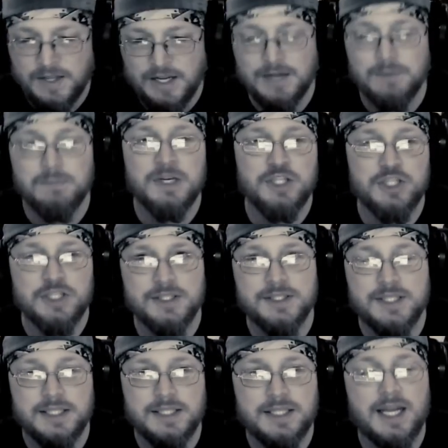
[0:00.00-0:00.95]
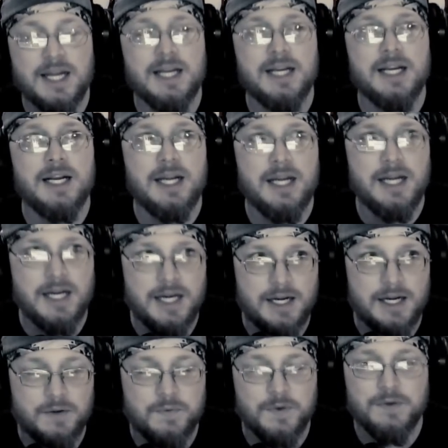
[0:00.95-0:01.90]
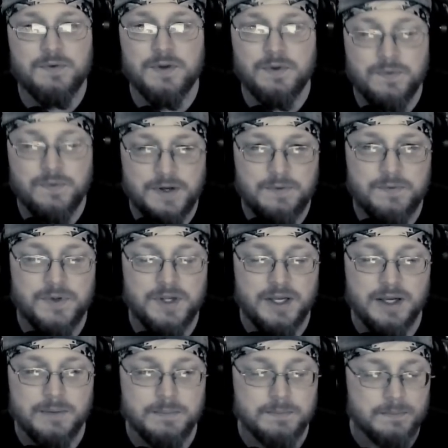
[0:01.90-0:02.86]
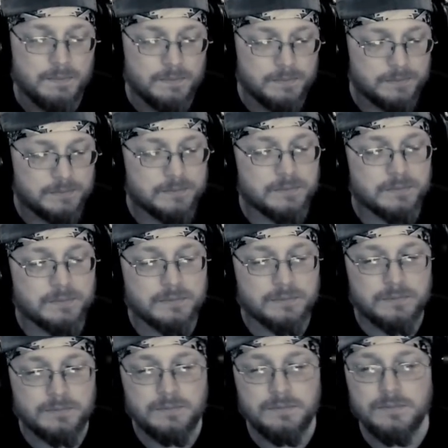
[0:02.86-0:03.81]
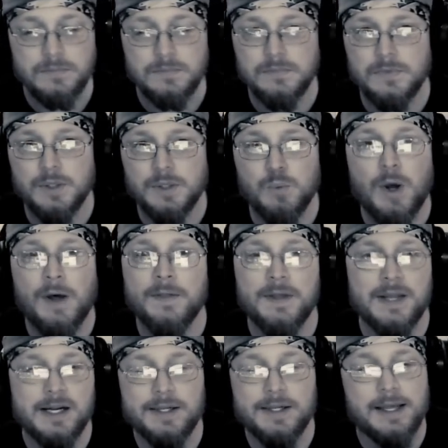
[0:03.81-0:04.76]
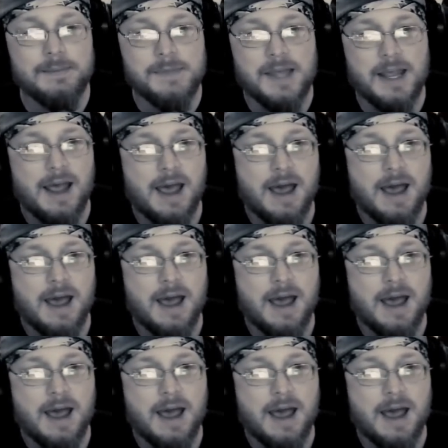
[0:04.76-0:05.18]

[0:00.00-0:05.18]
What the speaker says: admissions that they need a 50-50 while they claim they